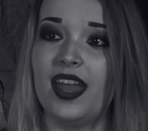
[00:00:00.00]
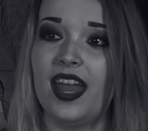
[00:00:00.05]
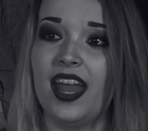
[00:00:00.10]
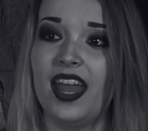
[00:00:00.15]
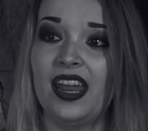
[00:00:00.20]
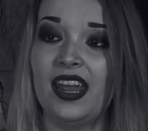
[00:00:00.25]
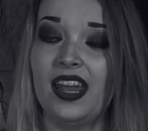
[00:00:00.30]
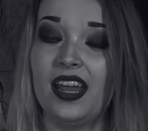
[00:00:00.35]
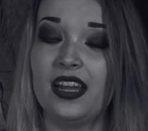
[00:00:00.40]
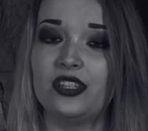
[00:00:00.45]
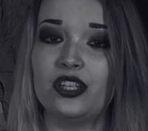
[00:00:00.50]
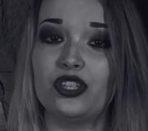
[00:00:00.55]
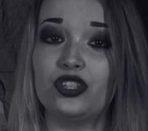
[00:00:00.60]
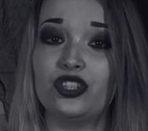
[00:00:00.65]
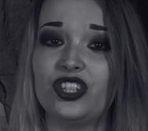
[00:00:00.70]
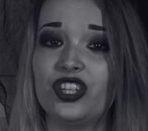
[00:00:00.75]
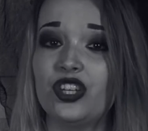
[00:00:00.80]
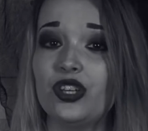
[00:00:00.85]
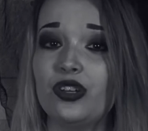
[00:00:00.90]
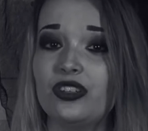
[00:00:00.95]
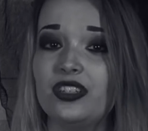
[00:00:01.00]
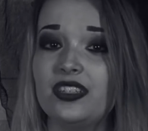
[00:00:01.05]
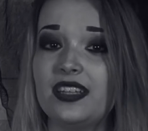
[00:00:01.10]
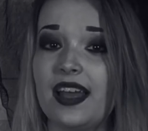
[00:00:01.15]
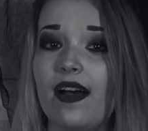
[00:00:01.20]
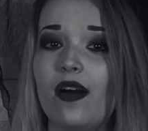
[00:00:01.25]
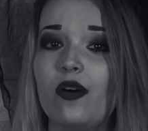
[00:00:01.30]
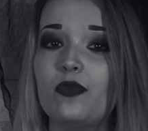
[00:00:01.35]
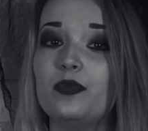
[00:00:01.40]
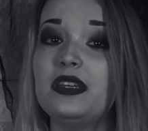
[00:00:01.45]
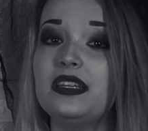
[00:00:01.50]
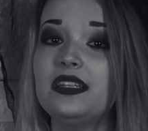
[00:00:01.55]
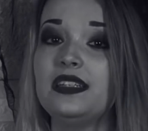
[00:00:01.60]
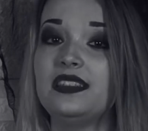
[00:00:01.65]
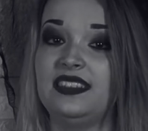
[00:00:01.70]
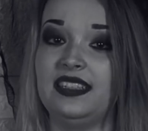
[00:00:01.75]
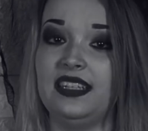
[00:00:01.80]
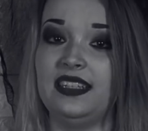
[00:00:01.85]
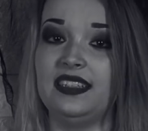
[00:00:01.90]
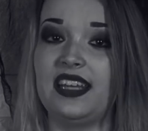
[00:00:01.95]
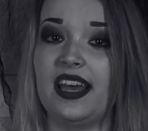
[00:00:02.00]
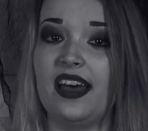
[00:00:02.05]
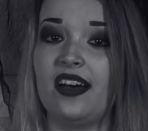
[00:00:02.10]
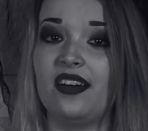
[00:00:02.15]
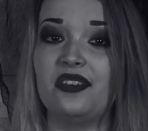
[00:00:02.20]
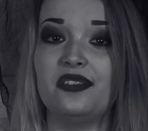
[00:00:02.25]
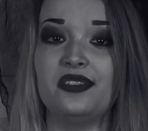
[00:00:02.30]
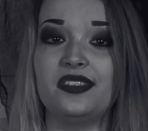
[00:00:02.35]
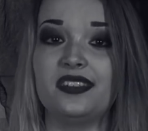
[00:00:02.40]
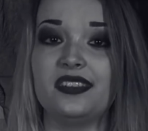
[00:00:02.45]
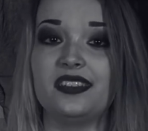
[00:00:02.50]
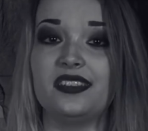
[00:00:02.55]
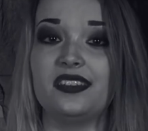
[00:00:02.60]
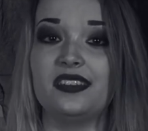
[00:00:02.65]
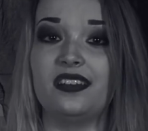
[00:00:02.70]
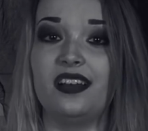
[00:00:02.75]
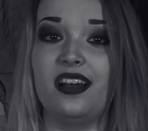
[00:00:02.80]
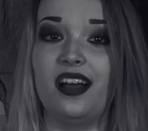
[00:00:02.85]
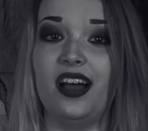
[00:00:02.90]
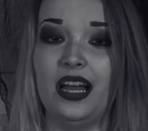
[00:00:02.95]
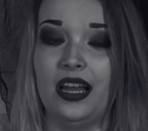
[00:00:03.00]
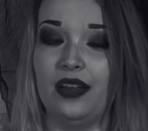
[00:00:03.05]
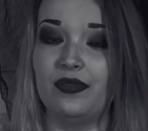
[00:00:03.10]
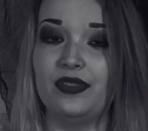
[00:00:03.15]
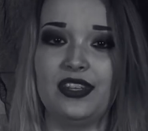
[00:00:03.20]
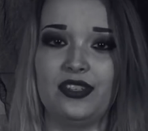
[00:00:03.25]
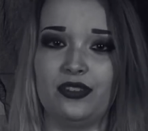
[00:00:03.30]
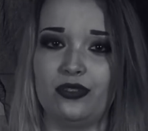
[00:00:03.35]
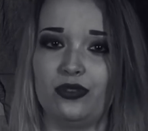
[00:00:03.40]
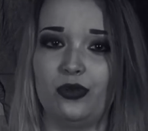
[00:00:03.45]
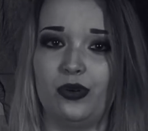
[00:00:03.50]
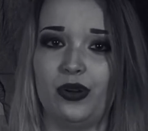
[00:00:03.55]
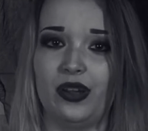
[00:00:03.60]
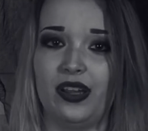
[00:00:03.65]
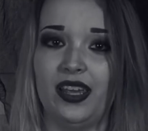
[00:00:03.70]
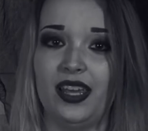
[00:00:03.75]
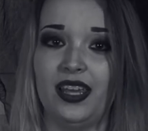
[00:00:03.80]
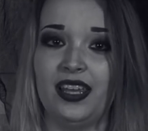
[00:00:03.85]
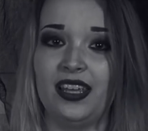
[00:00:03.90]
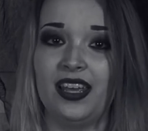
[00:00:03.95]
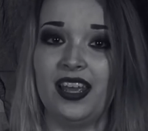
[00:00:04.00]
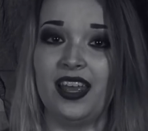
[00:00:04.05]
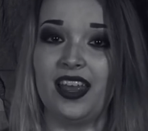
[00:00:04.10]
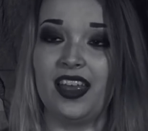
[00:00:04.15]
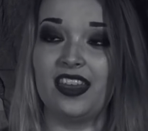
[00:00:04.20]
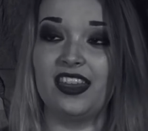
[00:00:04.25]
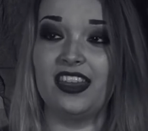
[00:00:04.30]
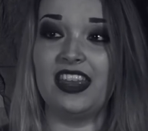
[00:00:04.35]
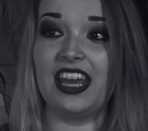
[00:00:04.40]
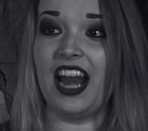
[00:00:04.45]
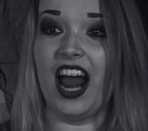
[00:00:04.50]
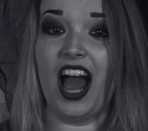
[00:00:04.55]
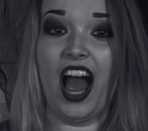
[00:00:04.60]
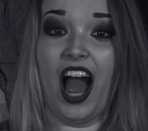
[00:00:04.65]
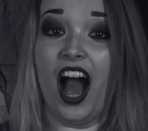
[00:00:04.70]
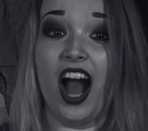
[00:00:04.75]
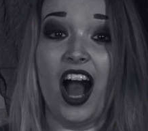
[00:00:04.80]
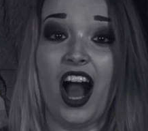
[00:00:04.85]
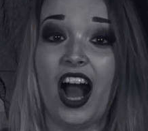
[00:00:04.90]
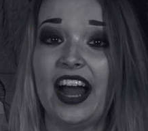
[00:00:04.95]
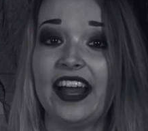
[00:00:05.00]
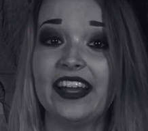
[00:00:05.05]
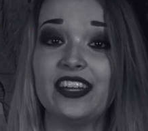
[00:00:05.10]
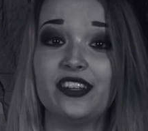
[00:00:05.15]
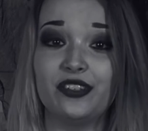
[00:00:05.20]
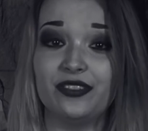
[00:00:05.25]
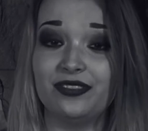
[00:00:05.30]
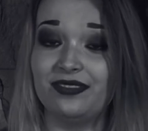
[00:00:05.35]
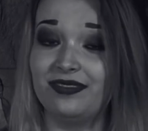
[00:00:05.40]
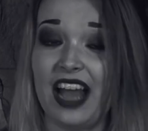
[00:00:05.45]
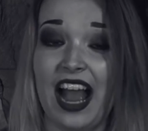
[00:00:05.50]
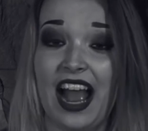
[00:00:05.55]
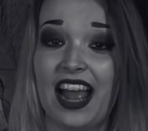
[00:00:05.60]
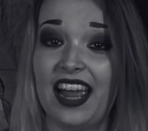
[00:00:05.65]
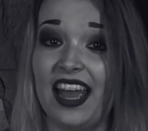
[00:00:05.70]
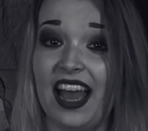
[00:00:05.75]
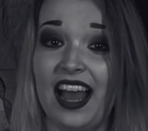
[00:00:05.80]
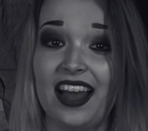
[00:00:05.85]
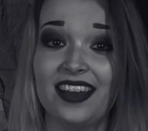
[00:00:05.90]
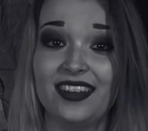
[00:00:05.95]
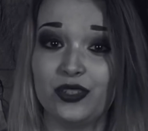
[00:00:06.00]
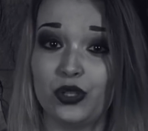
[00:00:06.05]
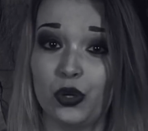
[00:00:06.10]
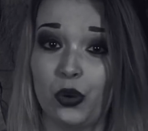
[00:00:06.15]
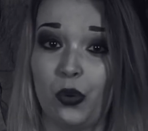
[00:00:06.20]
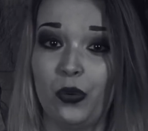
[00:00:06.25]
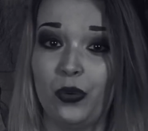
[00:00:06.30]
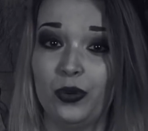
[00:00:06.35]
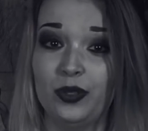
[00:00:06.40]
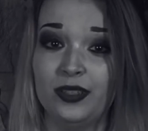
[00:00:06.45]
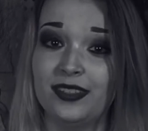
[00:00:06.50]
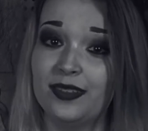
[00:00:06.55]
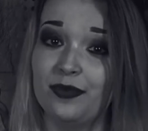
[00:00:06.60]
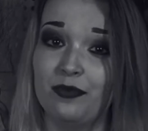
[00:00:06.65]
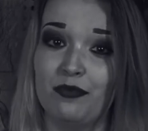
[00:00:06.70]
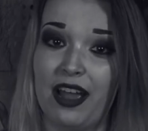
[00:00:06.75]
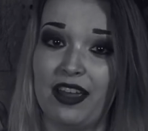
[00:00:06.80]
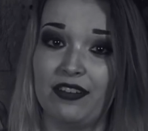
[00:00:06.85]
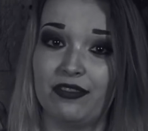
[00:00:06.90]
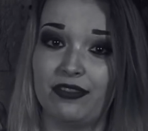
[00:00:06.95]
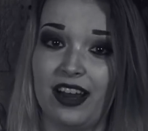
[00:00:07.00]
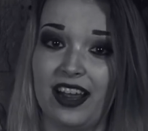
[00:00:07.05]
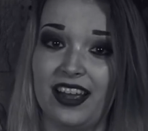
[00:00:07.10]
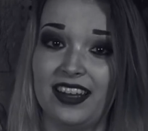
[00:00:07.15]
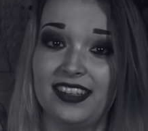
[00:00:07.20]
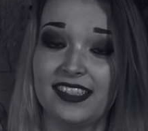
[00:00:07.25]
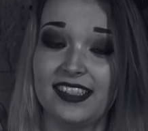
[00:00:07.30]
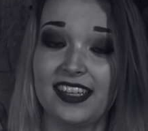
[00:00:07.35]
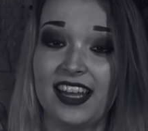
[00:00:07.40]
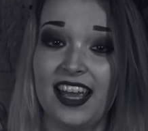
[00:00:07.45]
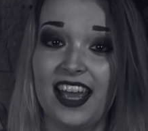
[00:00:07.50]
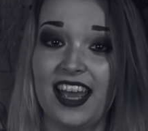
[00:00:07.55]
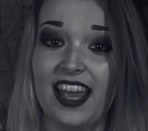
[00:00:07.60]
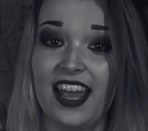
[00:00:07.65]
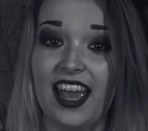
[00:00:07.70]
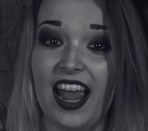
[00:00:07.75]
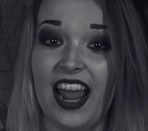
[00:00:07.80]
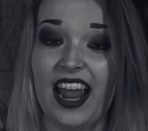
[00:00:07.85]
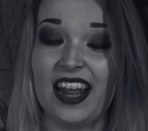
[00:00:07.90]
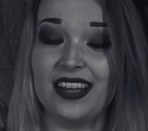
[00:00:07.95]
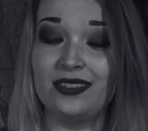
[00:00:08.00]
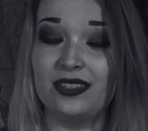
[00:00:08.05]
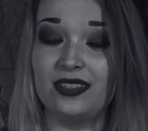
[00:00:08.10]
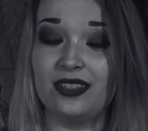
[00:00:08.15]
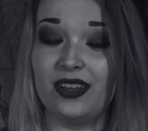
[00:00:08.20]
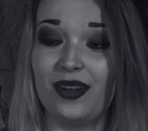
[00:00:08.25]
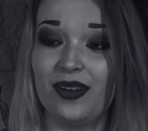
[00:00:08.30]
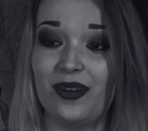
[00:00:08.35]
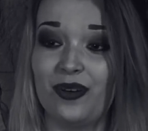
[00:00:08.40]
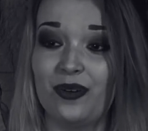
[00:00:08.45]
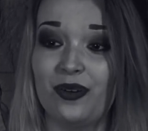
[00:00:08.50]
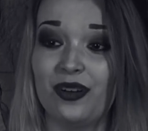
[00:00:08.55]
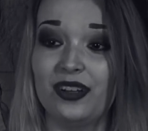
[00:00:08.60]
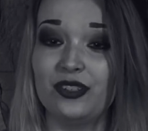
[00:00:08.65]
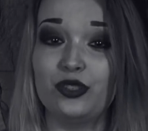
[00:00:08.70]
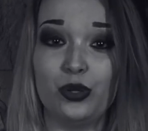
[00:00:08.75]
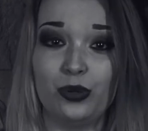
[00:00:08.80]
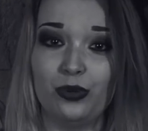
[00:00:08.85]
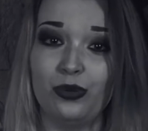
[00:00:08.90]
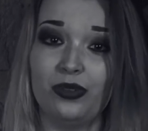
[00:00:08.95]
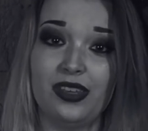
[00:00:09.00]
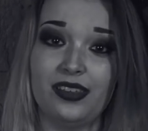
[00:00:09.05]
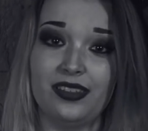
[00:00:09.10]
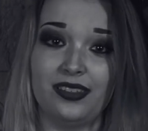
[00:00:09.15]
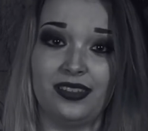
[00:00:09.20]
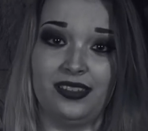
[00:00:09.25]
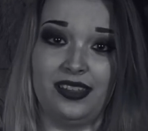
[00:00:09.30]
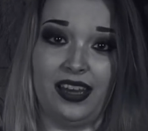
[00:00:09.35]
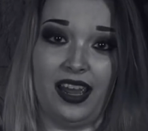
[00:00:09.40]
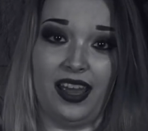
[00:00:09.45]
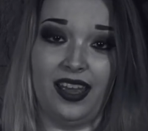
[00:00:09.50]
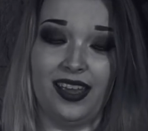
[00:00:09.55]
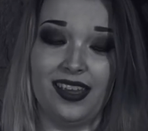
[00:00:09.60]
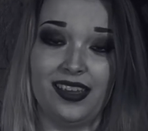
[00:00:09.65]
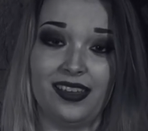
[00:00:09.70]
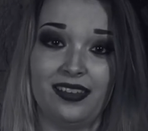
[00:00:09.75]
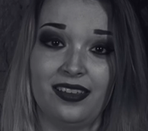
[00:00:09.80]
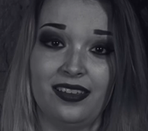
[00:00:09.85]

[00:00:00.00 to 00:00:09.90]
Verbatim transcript: And she could tell me details of the story that I I hadn't told my friend. And so to this day,